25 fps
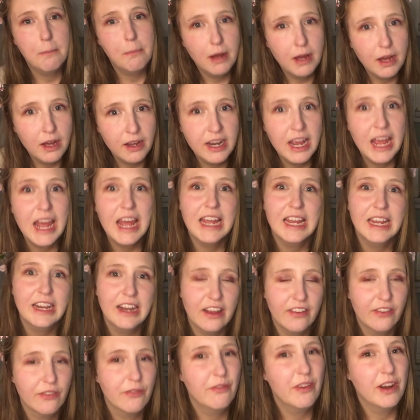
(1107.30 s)
But
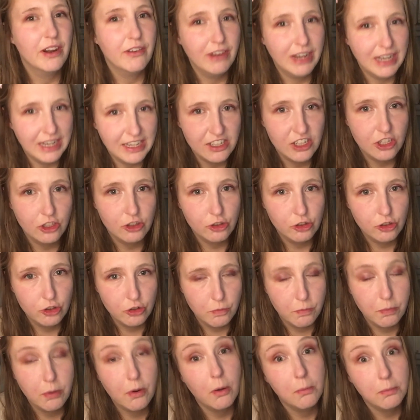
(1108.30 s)
it has very little to
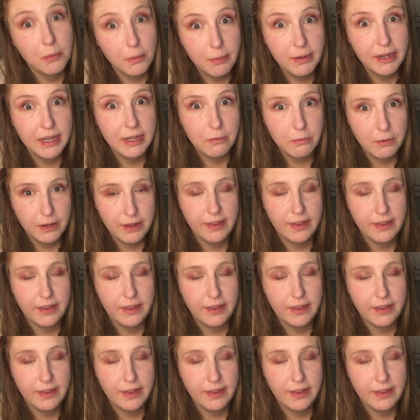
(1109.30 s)
do probably